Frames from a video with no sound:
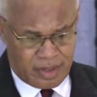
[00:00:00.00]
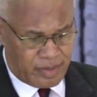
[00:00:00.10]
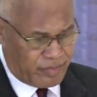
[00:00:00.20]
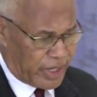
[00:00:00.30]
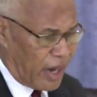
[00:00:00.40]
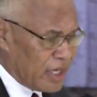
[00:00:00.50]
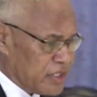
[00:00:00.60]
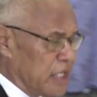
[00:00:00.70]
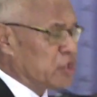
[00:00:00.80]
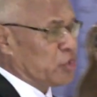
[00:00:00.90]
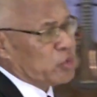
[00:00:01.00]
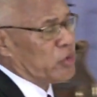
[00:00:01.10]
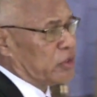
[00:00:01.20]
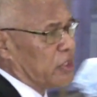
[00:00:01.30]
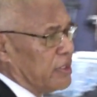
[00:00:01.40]
Because its
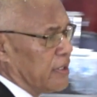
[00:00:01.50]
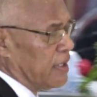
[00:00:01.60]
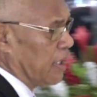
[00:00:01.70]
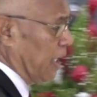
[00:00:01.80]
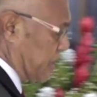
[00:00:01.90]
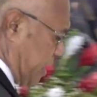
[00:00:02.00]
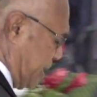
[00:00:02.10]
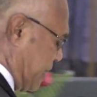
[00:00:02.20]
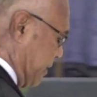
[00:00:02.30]
root, it's hidden.